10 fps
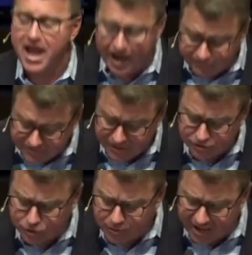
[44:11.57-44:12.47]
Everything
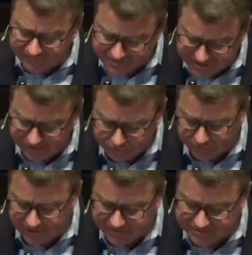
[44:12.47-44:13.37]
that you have is in
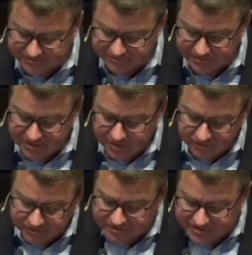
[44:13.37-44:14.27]
Christ
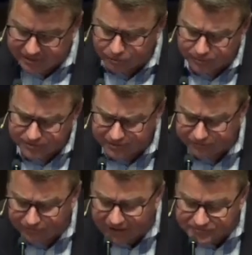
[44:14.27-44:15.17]
Look at 2
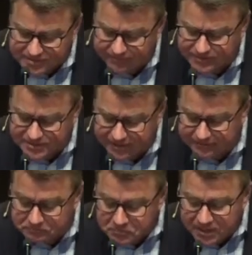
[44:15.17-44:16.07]
Corinthians
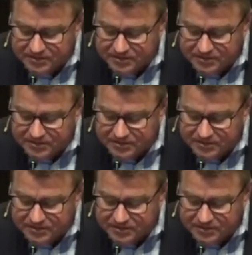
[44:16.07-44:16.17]
5:17.